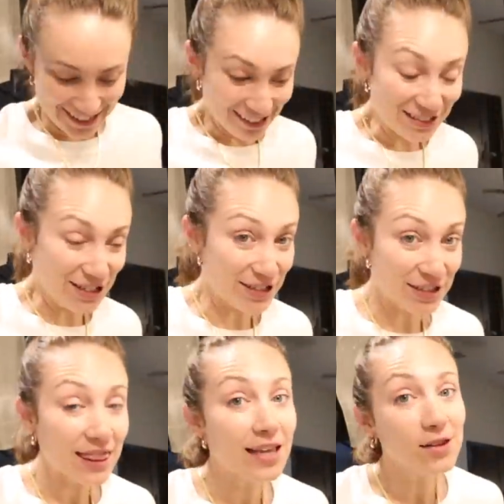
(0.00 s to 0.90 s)
which is
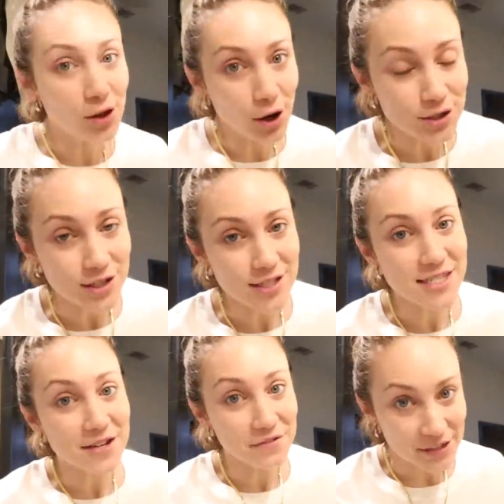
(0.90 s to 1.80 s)
the
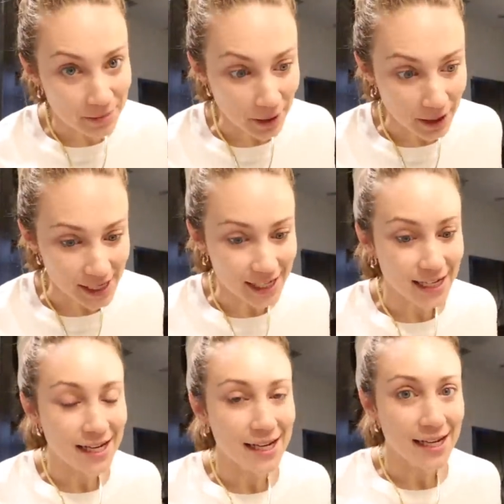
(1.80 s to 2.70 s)
largest flea
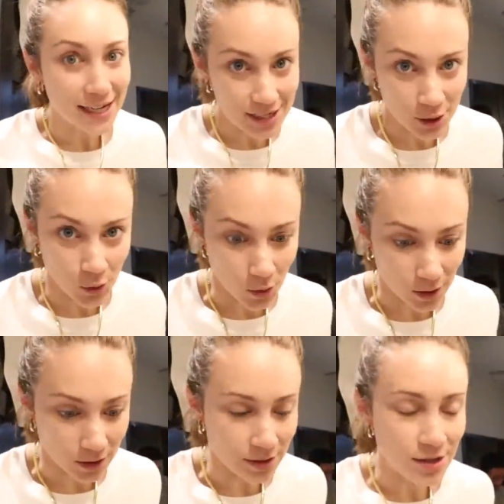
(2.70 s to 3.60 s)
market in the
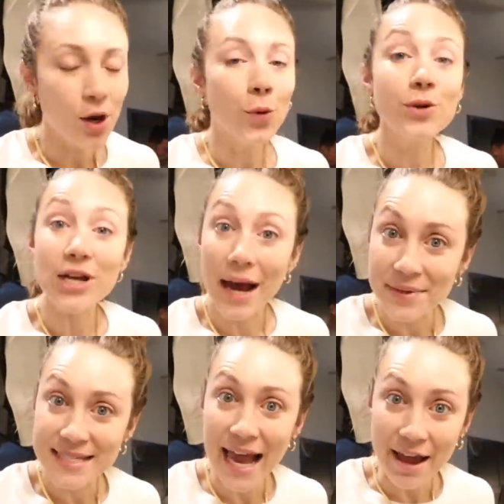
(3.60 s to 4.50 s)
world, which
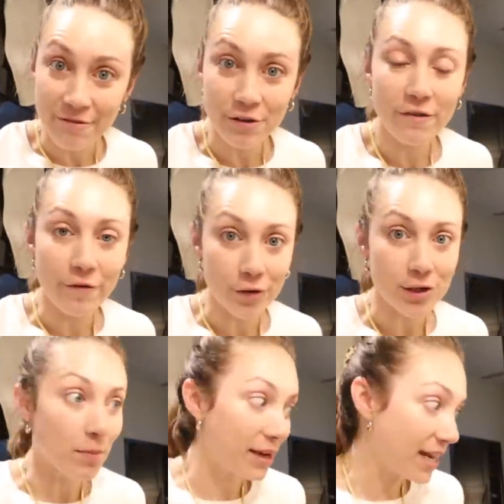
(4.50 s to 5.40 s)
happens every
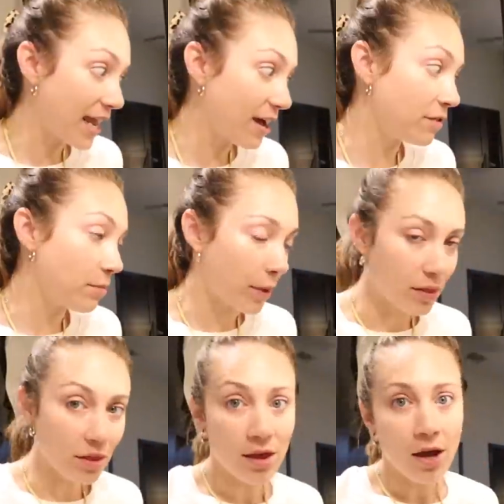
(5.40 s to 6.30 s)
first Monday of the
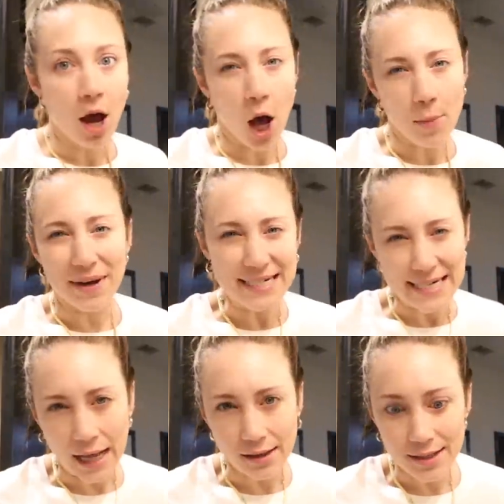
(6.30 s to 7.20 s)
month up by
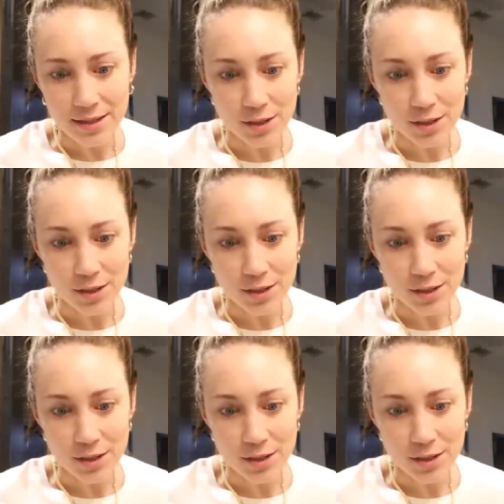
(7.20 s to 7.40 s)
Dallas.